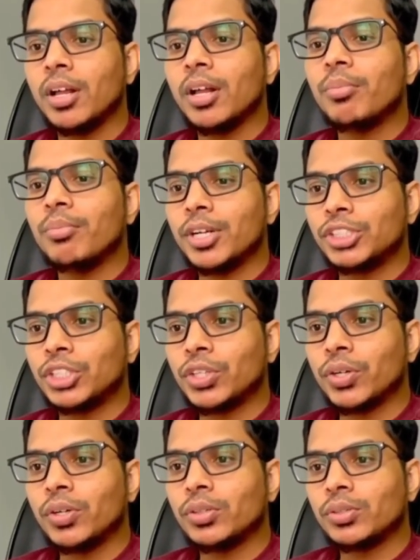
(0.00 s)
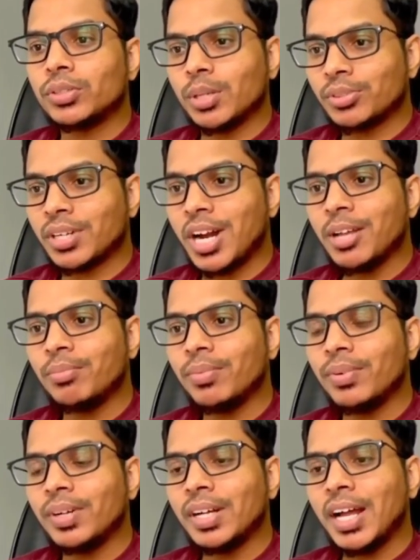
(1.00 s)
make sure to subscribe
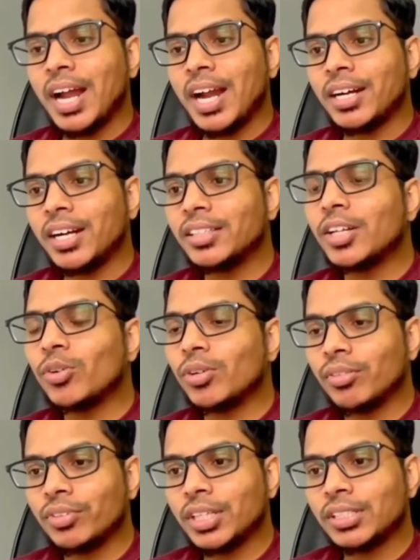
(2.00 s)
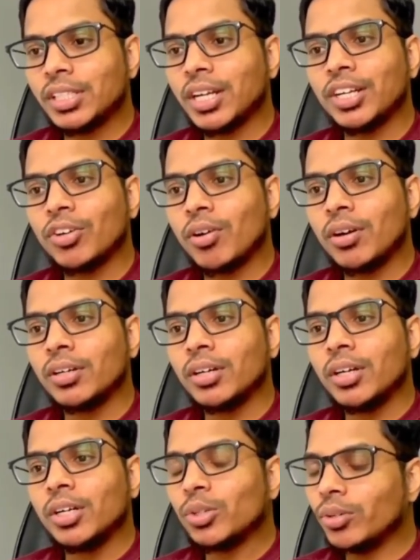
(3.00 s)
and click the notification icon
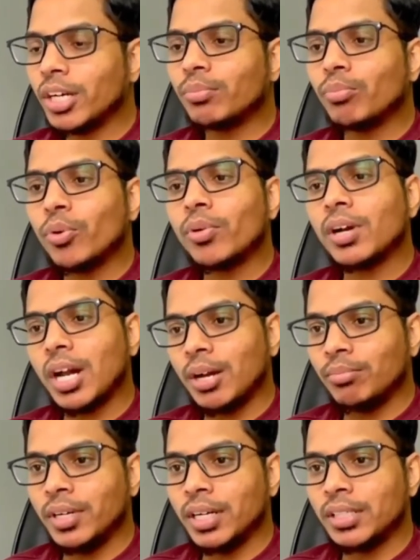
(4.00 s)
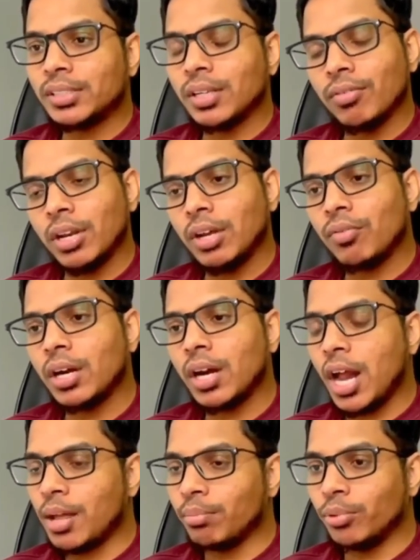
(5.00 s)
to get more updates whenever
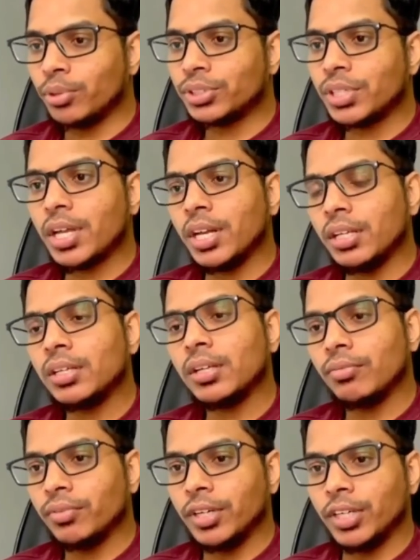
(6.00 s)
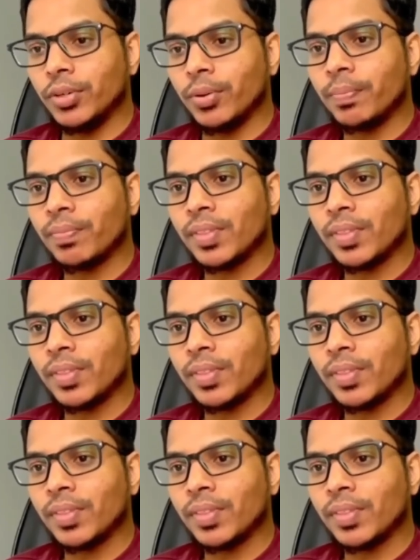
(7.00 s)
I post any video.